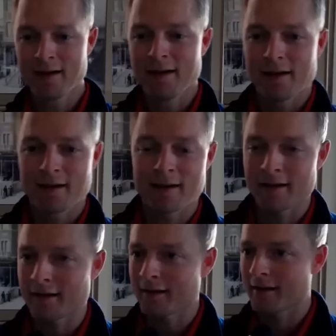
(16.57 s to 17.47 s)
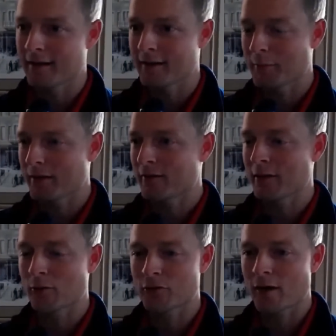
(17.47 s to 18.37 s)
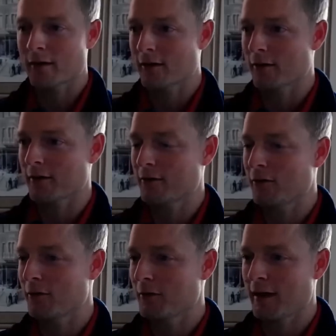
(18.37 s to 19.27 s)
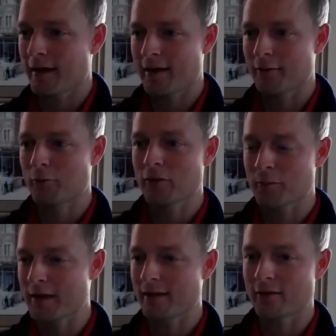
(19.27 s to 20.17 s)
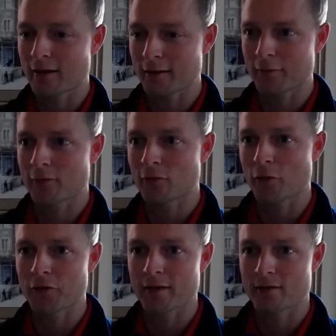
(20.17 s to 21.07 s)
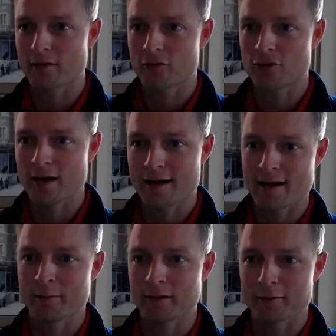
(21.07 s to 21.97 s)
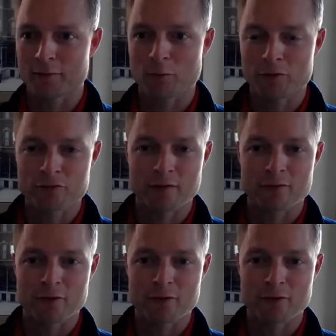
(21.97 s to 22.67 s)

My distinguished honor to have with me executive consultant Jay Emma from Westchester,